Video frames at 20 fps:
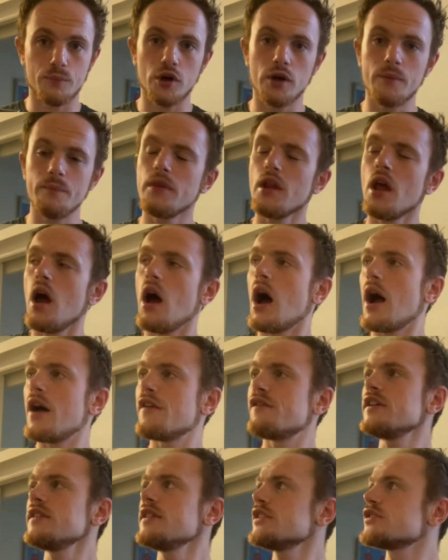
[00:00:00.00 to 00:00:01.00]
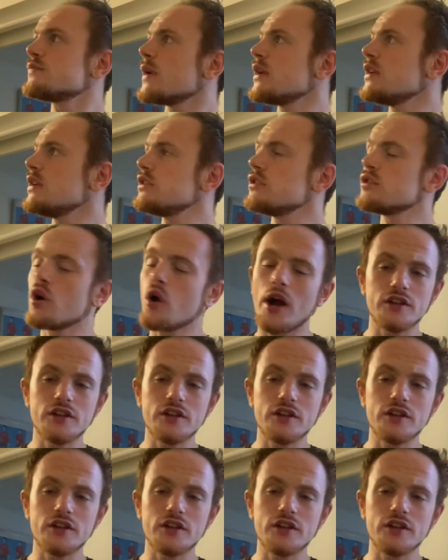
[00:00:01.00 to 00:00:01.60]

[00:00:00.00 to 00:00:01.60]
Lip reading: But I think there's many, you know,